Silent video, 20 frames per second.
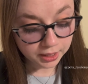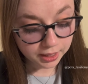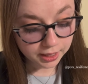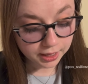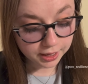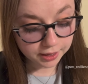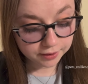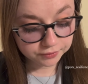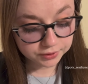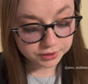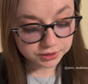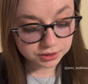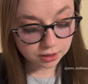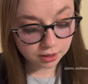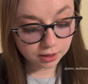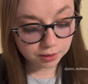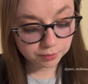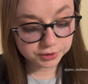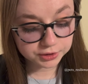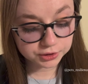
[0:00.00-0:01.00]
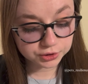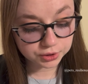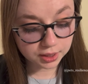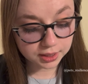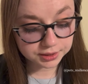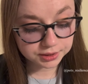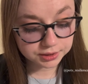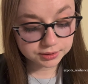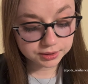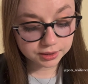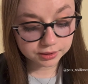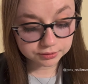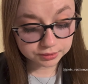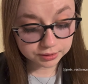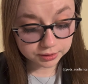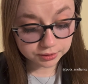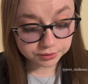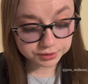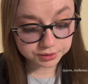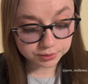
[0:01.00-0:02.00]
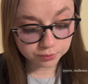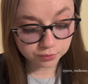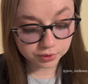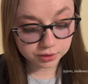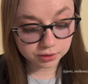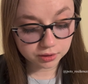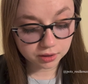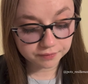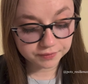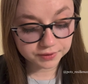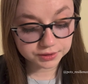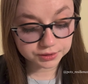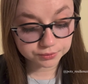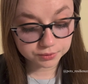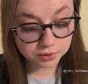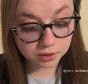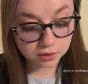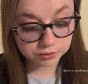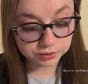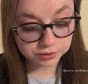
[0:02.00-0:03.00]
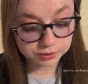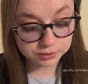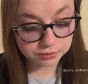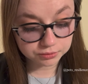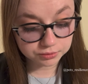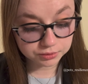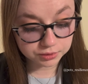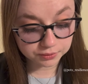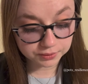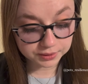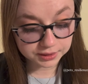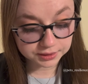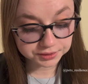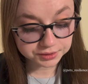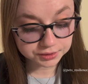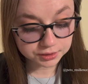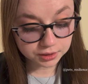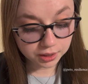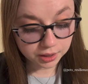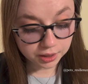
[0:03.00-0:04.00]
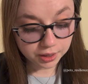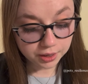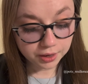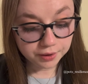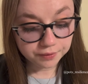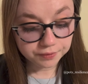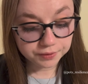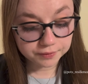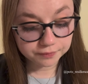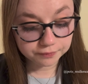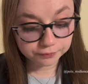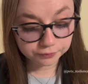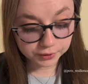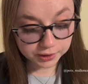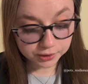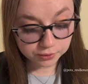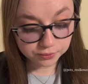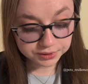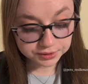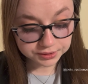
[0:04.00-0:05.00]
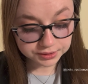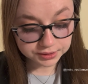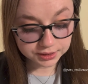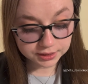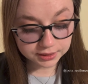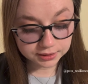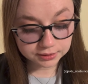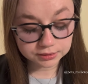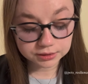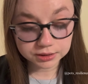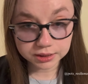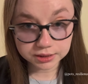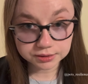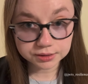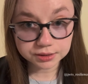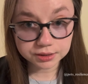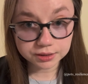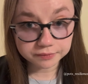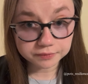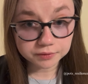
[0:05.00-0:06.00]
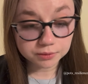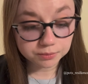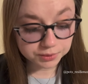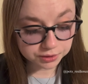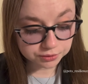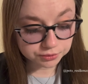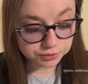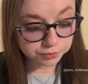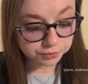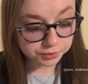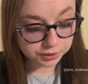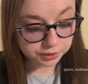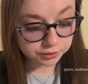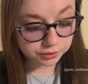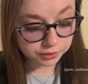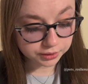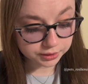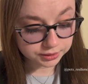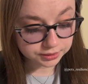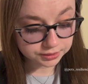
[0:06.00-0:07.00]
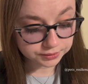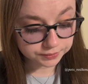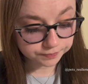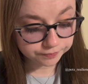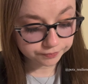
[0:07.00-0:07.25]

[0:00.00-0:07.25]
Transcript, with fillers: Every time we try to tell someone of his wrongdoings, the frequency and intensity of the abuse would increase.